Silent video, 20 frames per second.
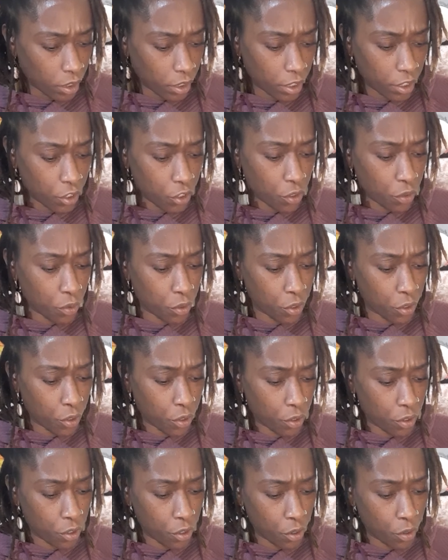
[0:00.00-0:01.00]
and you're
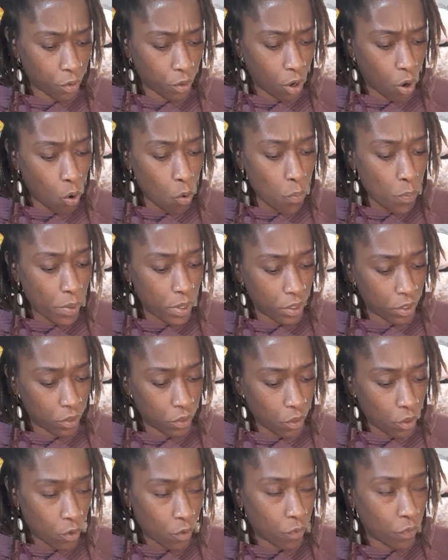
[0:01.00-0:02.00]
you're you're open
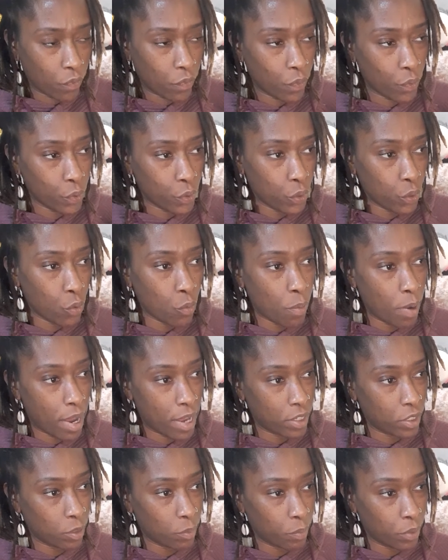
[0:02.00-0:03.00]
for new
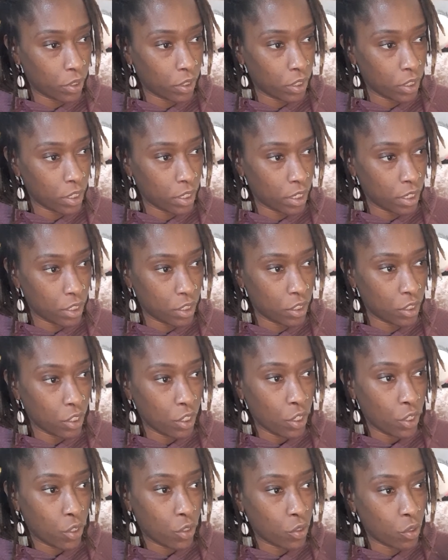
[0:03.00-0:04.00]
possibilities
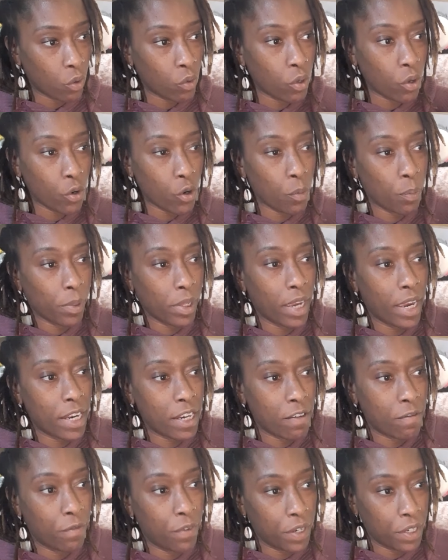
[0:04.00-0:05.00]
no longer playing
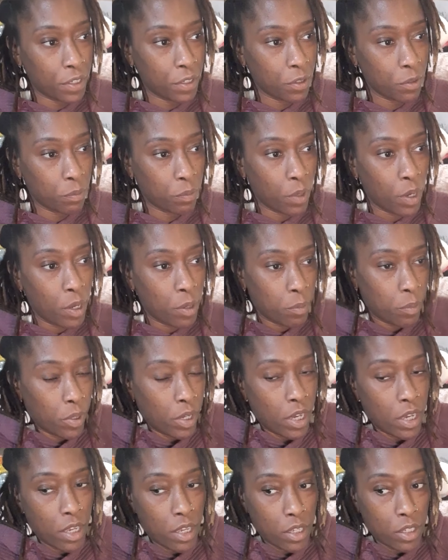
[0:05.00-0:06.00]
a victim
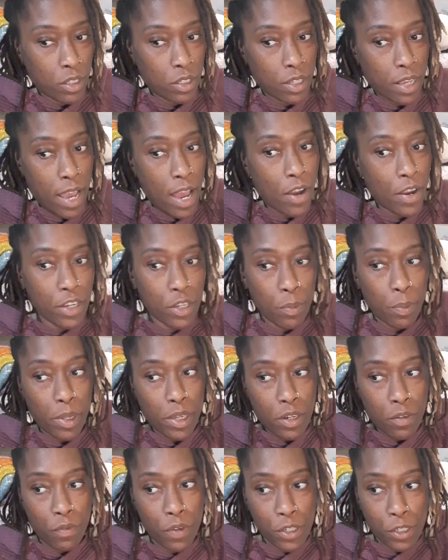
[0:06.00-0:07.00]
because how can you
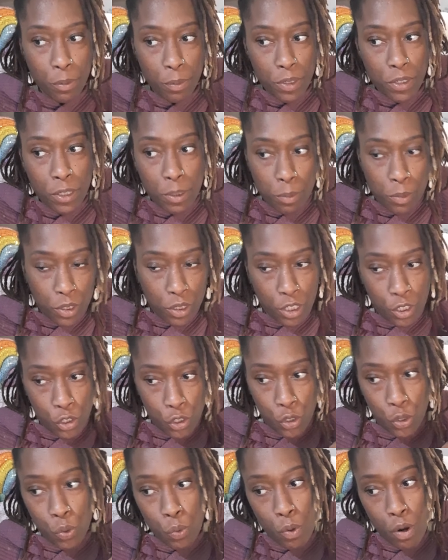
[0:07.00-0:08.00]
play the victim in something
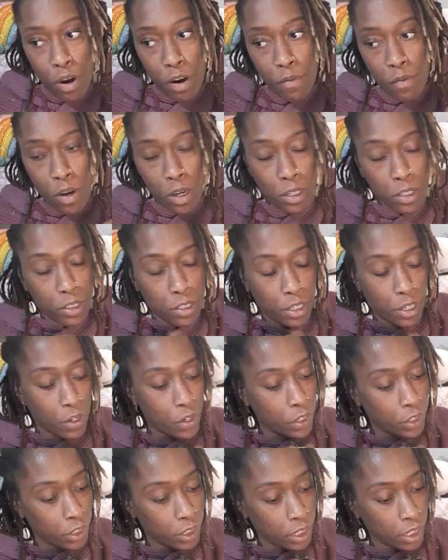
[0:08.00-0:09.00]
that you are
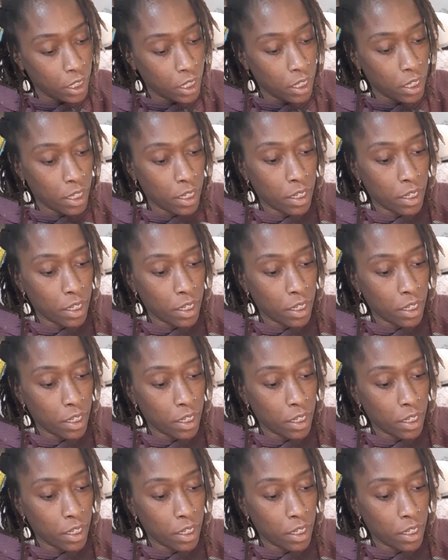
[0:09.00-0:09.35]
voluntarily